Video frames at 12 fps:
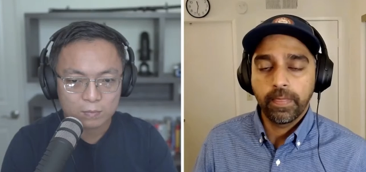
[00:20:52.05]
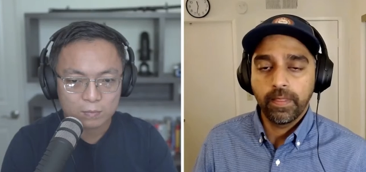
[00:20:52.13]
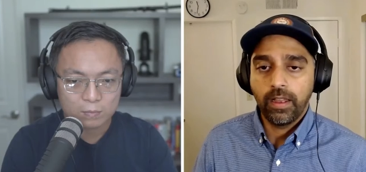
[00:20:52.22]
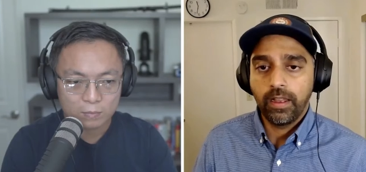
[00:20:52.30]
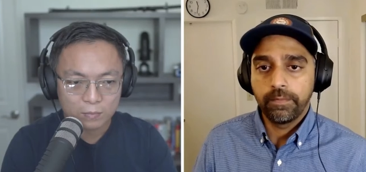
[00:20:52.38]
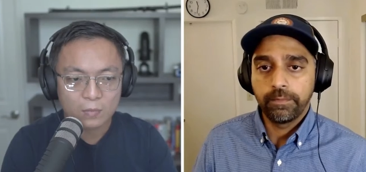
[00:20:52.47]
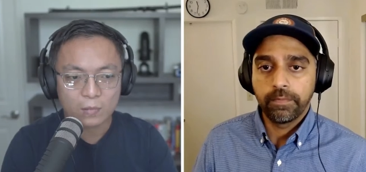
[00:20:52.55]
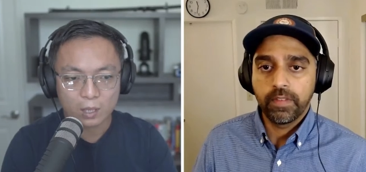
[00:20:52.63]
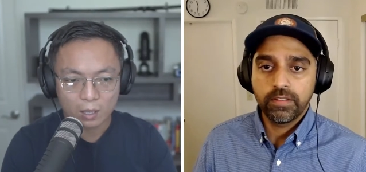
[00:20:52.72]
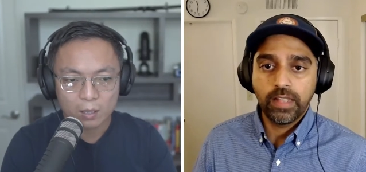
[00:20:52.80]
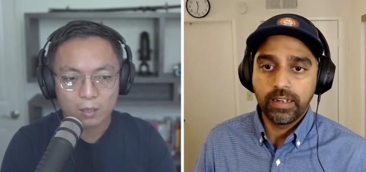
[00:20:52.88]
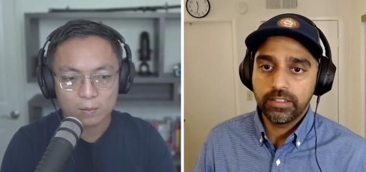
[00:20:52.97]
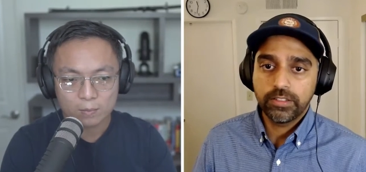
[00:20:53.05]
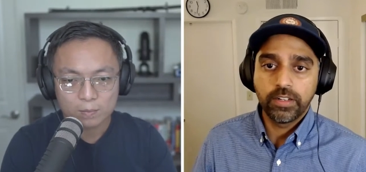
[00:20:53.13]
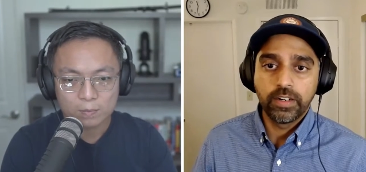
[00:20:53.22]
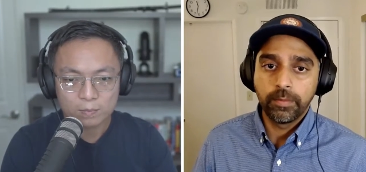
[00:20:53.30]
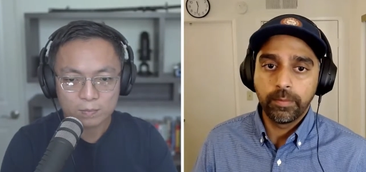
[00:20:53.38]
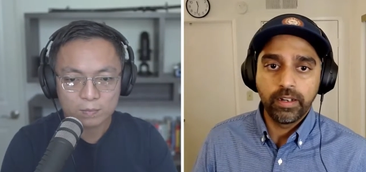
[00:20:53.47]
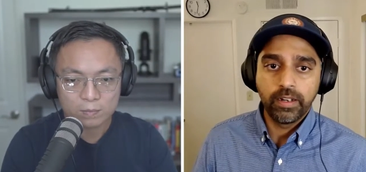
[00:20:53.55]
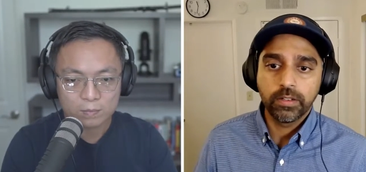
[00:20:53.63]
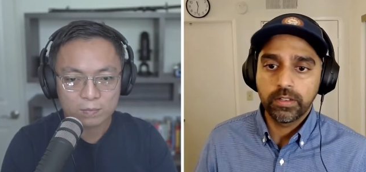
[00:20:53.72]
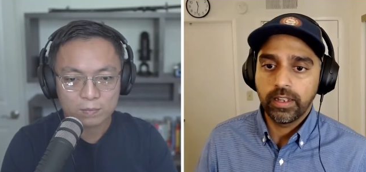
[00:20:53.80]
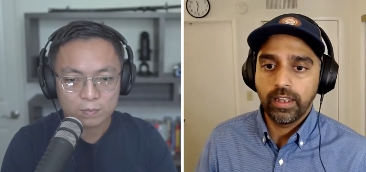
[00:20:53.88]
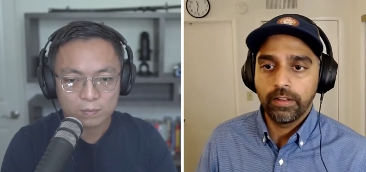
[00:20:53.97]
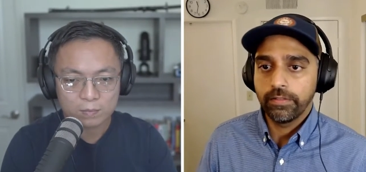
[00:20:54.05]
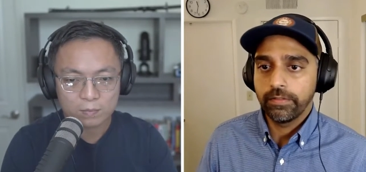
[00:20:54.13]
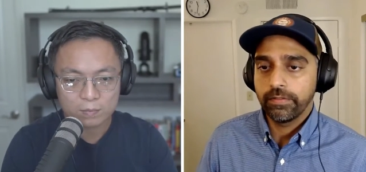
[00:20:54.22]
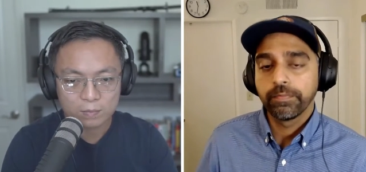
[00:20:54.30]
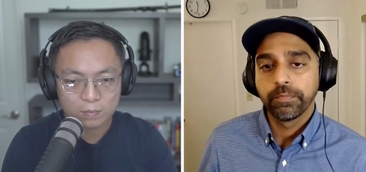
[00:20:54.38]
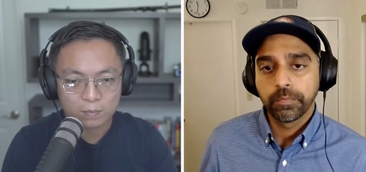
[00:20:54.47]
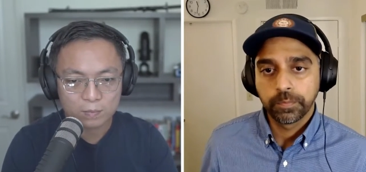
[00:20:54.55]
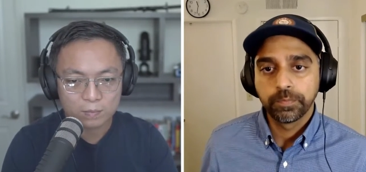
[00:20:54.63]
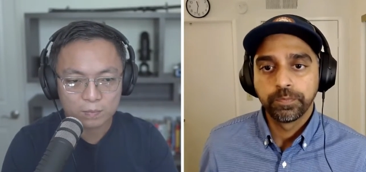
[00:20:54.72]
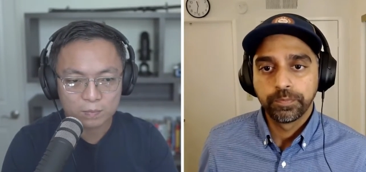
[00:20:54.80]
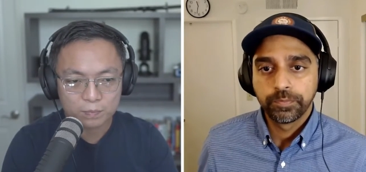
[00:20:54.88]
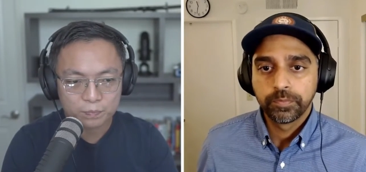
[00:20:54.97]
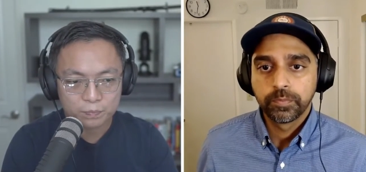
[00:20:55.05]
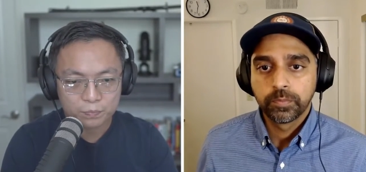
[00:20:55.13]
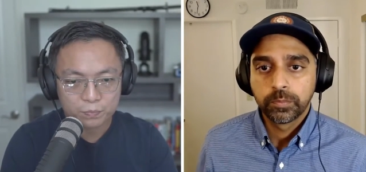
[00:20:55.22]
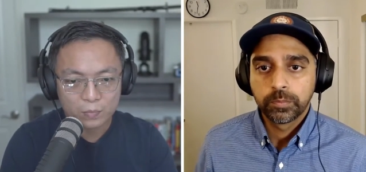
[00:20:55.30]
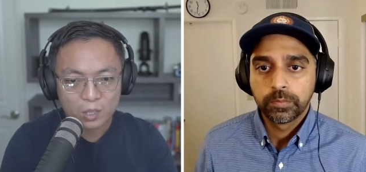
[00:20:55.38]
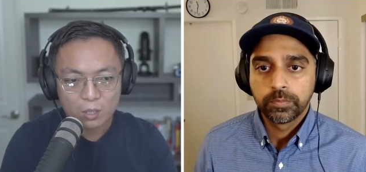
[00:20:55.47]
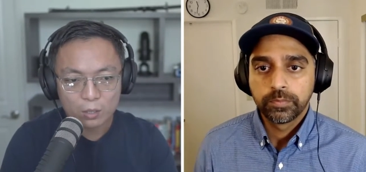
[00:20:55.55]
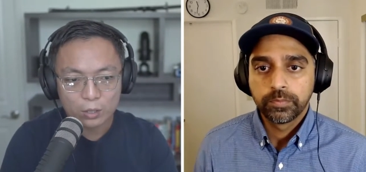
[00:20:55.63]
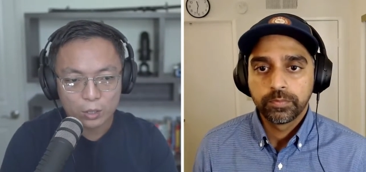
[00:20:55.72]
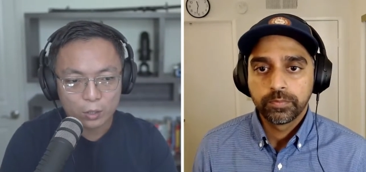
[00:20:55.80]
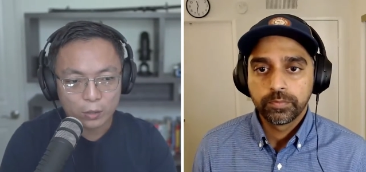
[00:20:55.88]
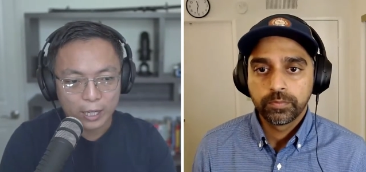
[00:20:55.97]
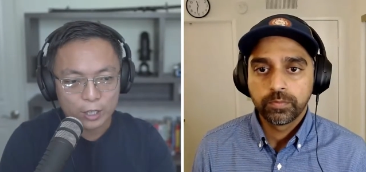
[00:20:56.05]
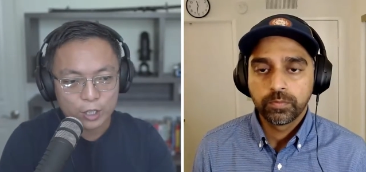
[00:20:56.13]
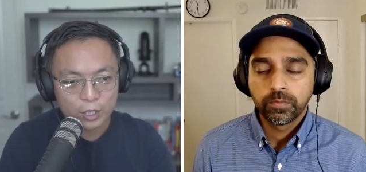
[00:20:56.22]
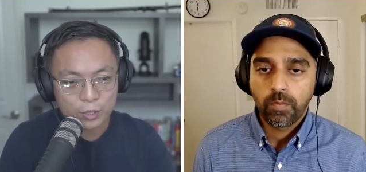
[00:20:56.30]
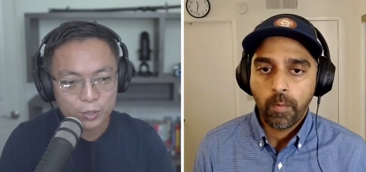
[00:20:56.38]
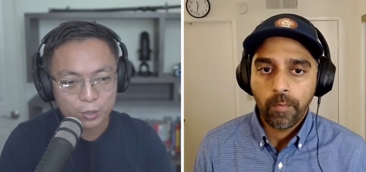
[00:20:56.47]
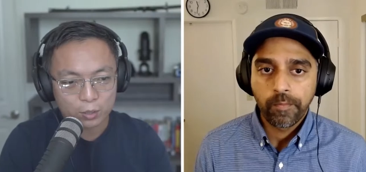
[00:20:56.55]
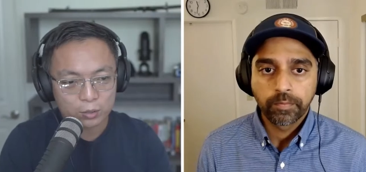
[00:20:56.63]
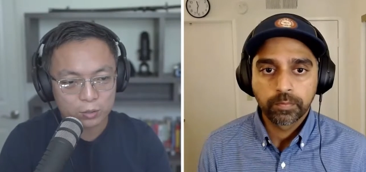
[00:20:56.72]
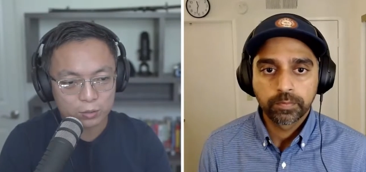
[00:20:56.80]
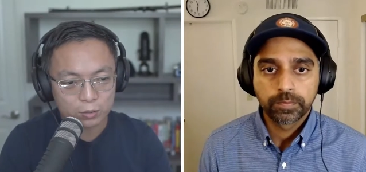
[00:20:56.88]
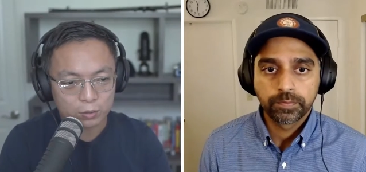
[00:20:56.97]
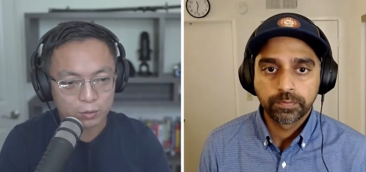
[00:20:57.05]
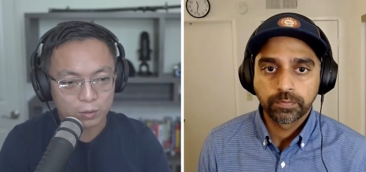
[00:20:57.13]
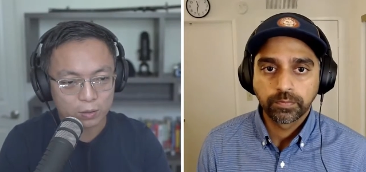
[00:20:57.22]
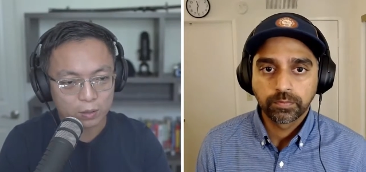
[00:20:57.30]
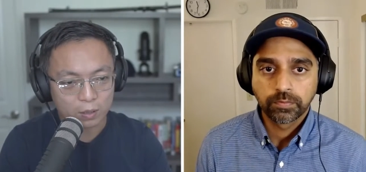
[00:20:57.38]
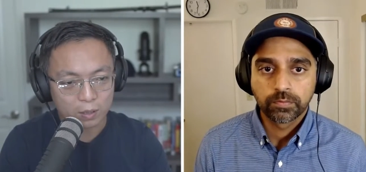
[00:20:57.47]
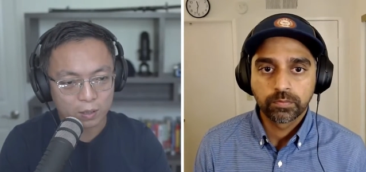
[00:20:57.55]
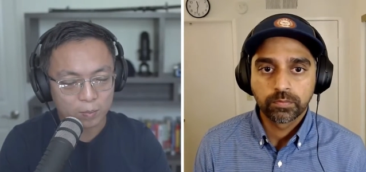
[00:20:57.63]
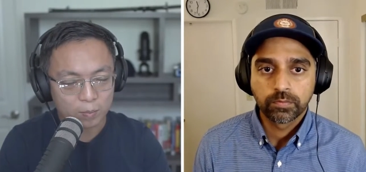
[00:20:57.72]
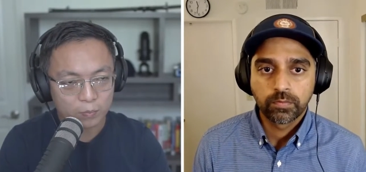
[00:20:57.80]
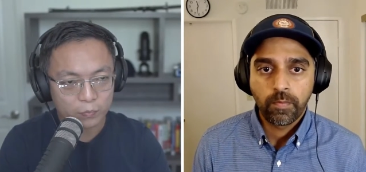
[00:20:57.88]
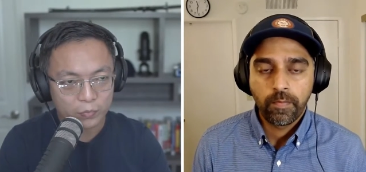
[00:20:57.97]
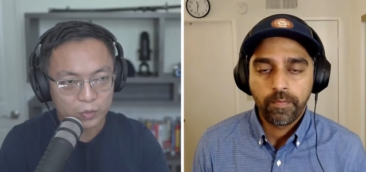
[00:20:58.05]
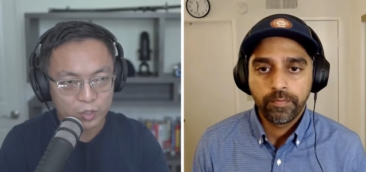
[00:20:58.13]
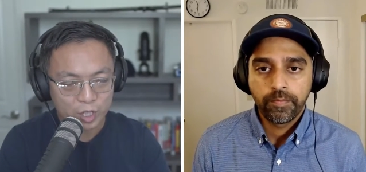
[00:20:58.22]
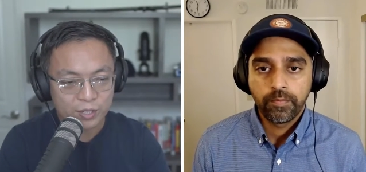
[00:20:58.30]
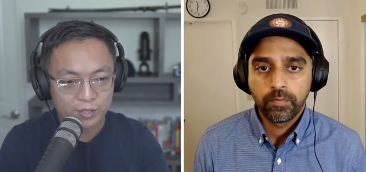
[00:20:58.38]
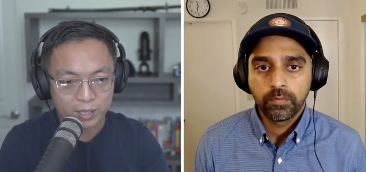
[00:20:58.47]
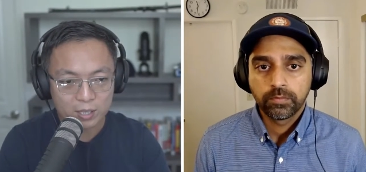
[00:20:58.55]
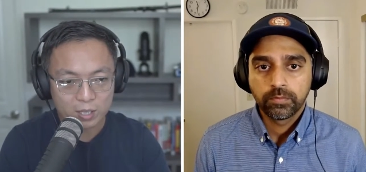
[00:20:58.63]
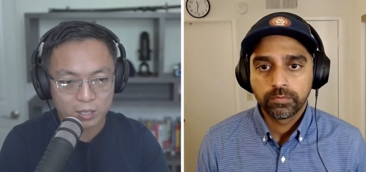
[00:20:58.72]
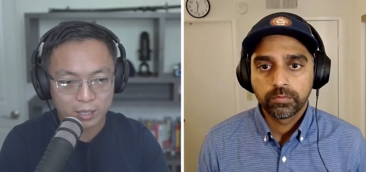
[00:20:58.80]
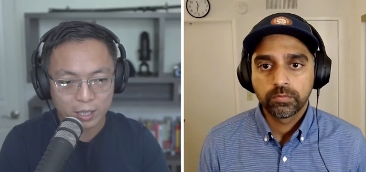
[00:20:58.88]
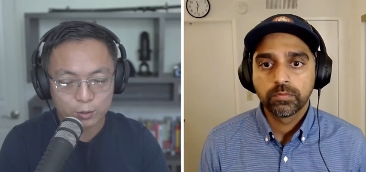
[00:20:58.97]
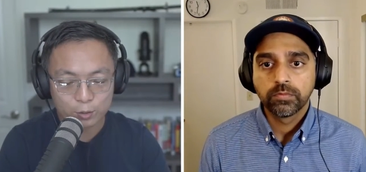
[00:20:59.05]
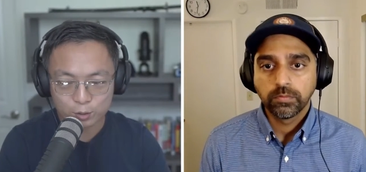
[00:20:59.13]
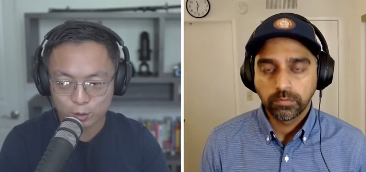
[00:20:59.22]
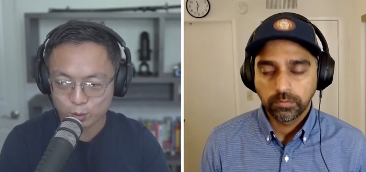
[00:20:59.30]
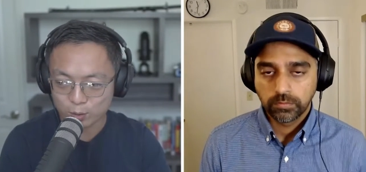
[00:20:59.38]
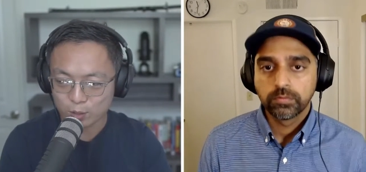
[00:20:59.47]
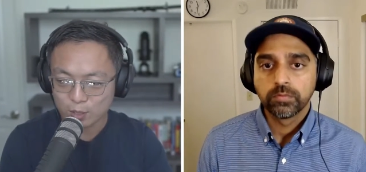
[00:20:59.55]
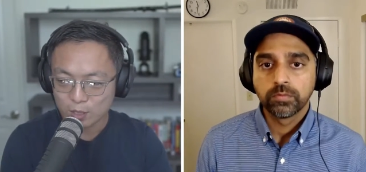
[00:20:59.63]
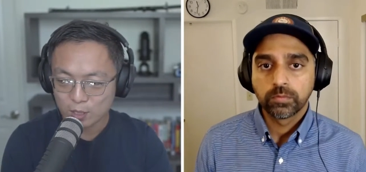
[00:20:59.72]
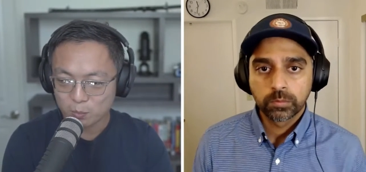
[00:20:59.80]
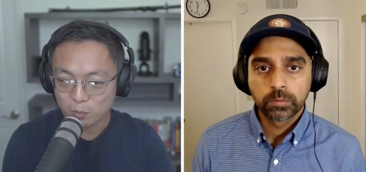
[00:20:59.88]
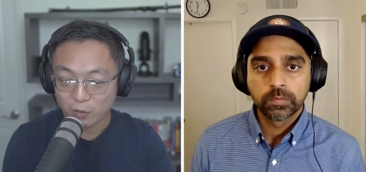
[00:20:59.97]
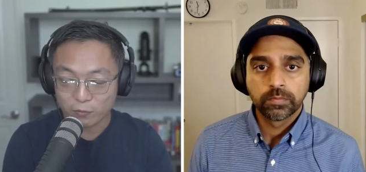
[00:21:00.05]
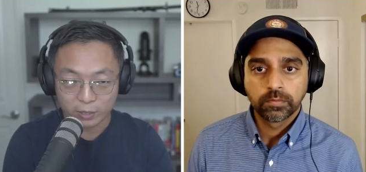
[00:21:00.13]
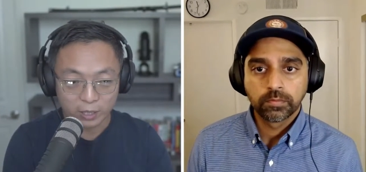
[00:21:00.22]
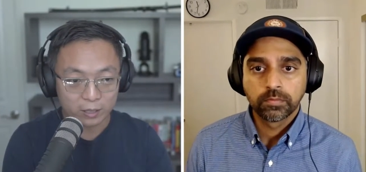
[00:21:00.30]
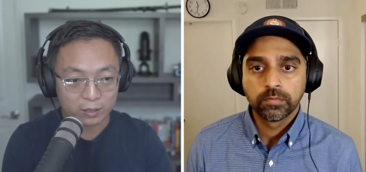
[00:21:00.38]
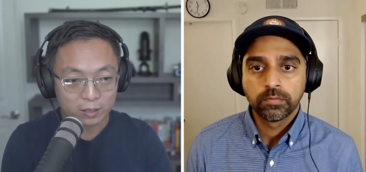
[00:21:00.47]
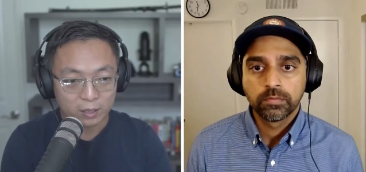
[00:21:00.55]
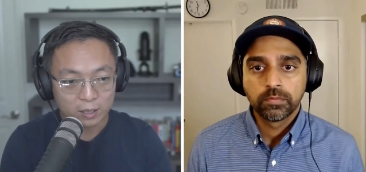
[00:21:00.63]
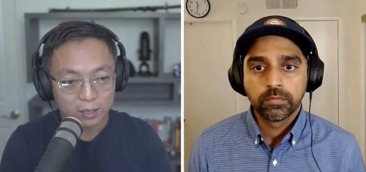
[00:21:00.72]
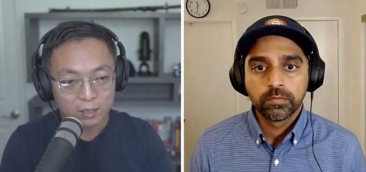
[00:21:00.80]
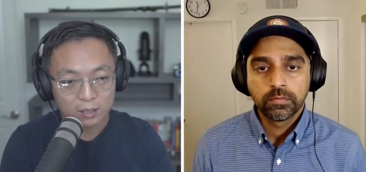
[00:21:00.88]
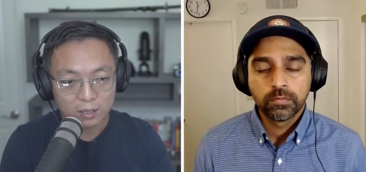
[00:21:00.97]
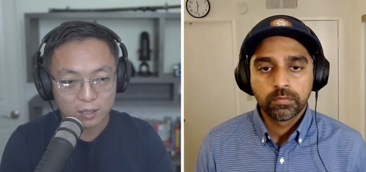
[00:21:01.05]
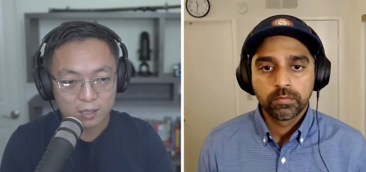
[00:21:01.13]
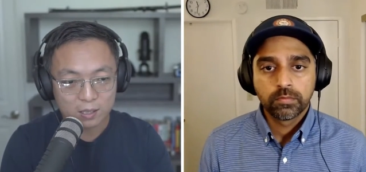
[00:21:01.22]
Speaker 1: uh, it's not necessary but it's good to have
Speaker 2: you know i just talked to uh, just yesterday i talked to my friend he's